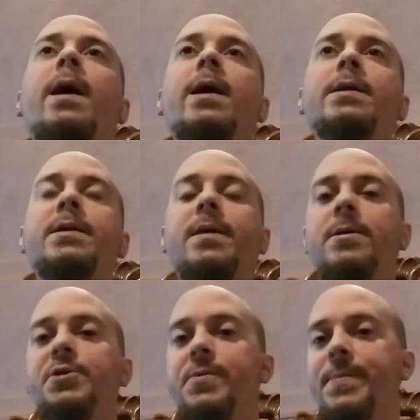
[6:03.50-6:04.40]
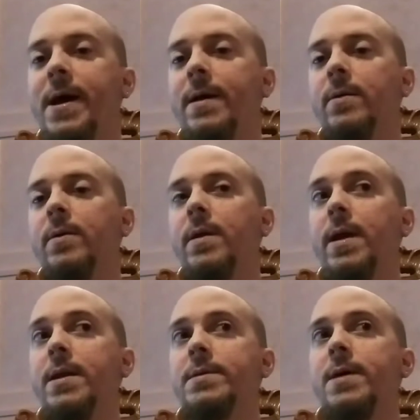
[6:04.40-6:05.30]
and he tells him that
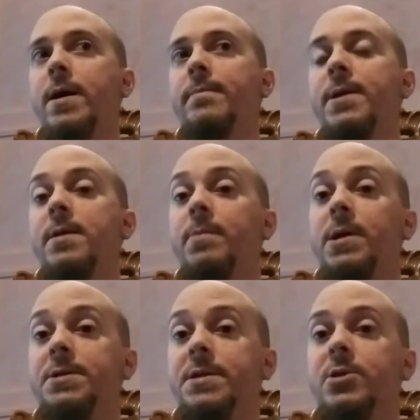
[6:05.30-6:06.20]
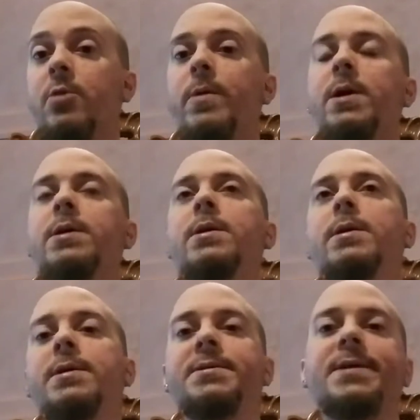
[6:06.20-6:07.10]
anytime he plays this
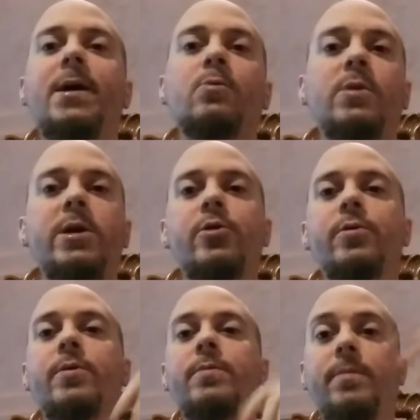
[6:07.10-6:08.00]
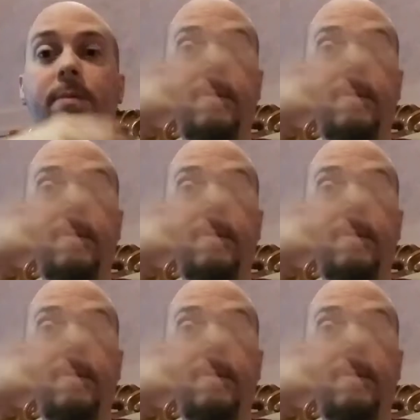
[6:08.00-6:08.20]
harmonica, his dad will hear